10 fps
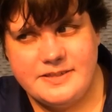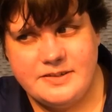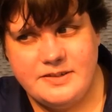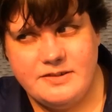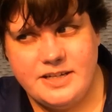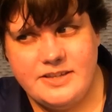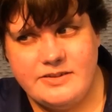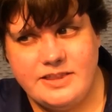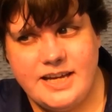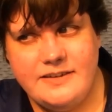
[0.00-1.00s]
So you can
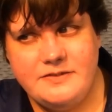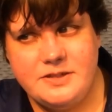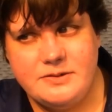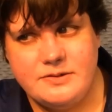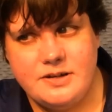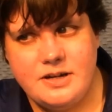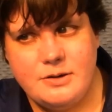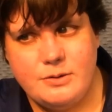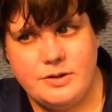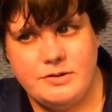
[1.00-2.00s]
either live tune
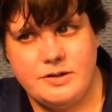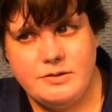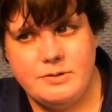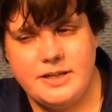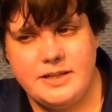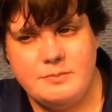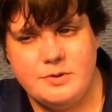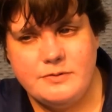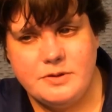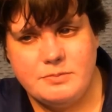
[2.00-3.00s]
or you can quickly
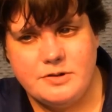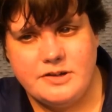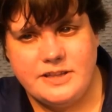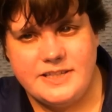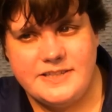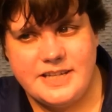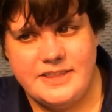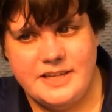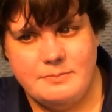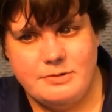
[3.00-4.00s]
move through your list
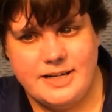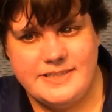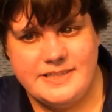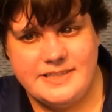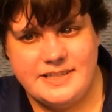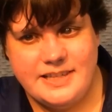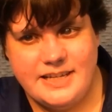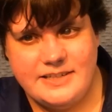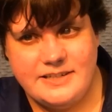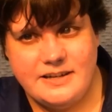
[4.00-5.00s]
and then press
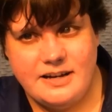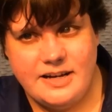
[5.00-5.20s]
select